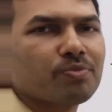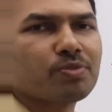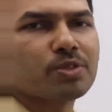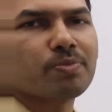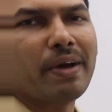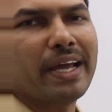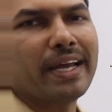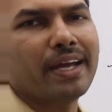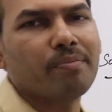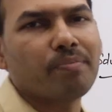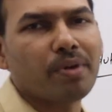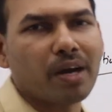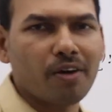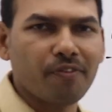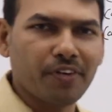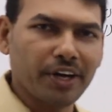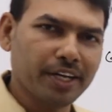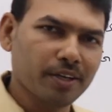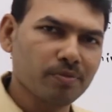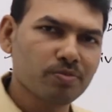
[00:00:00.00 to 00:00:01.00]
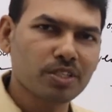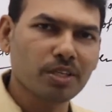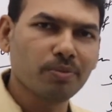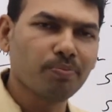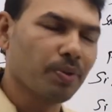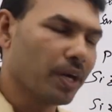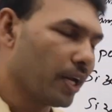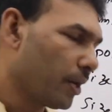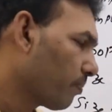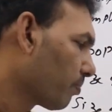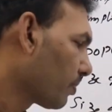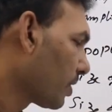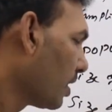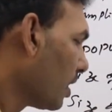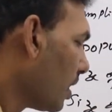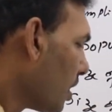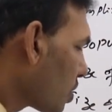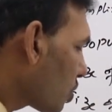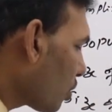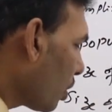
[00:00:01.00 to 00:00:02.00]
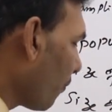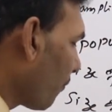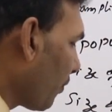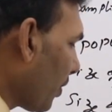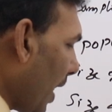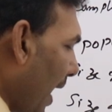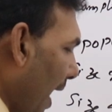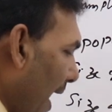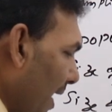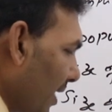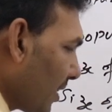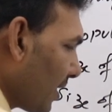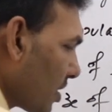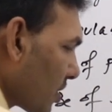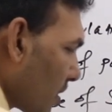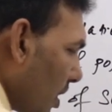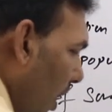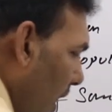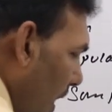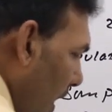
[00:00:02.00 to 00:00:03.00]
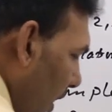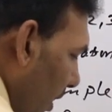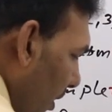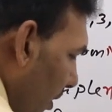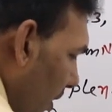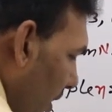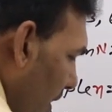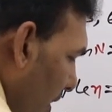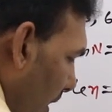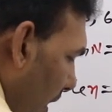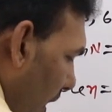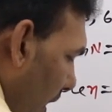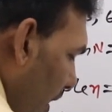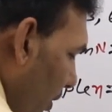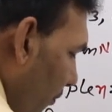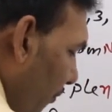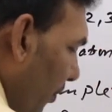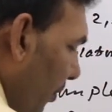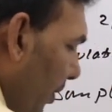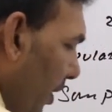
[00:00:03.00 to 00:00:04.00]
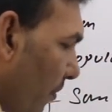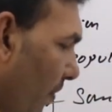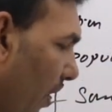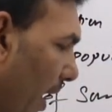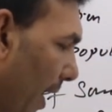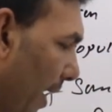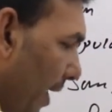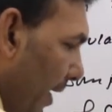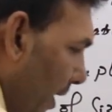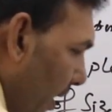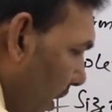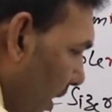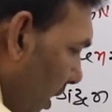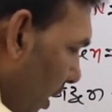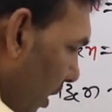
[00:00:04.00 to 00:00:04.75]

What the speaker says: by number of items simply. So if you add these all and if you divide,